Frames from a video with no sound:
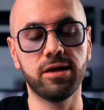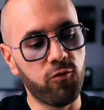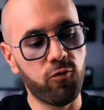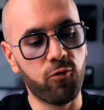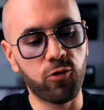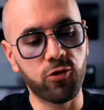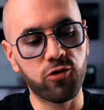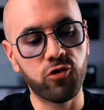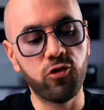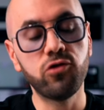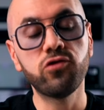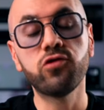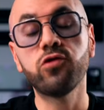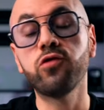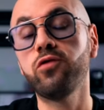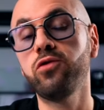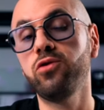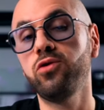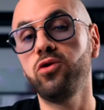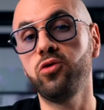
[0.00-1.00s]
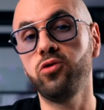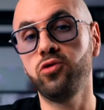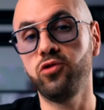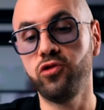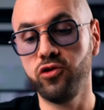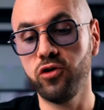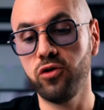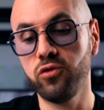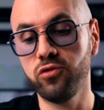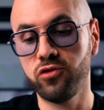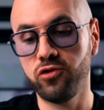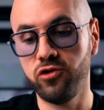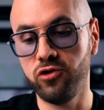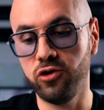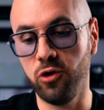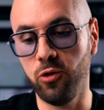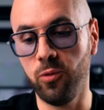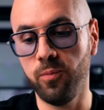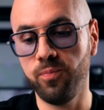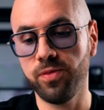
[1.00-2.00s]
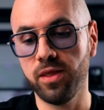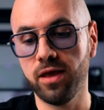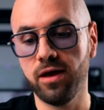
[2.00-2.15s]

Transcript: For those of you who don't know,